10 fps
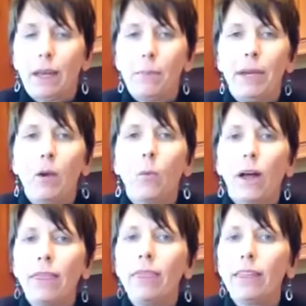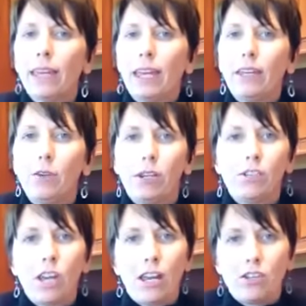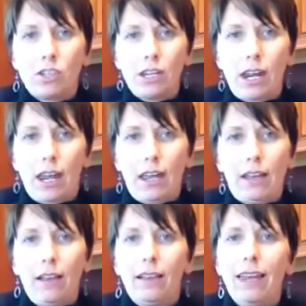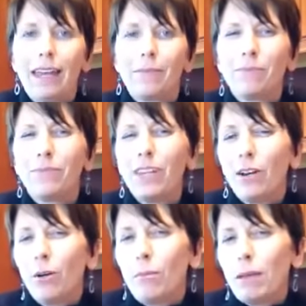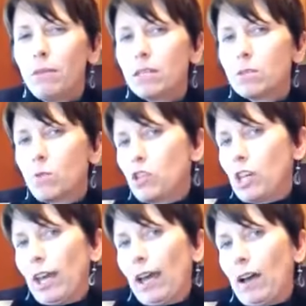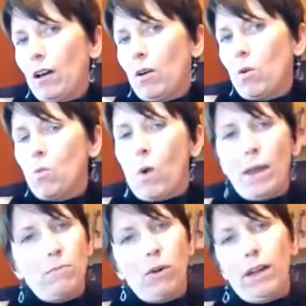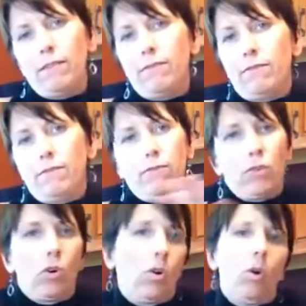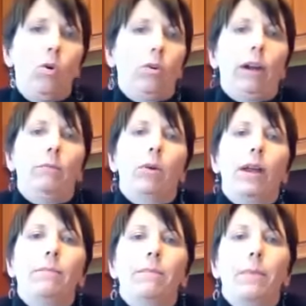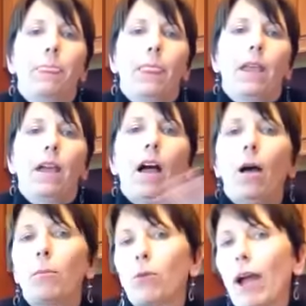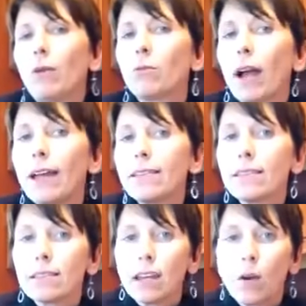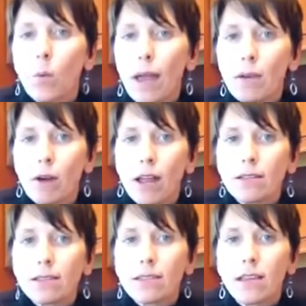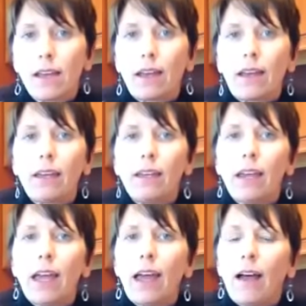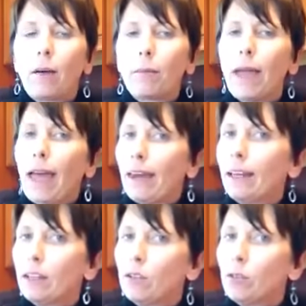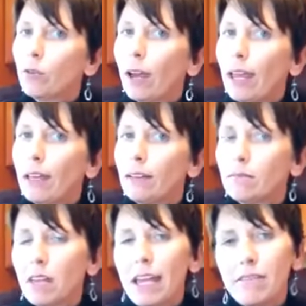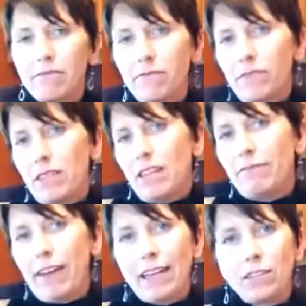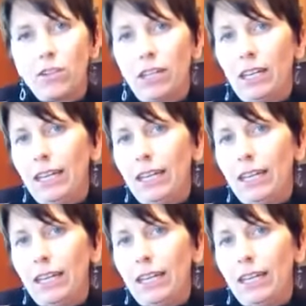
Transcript: Pick one thing you can change today. Like, maybe switching out white bread for whole grain bread. Brown rice instead of white rice. Adding a new grain like the fast cooking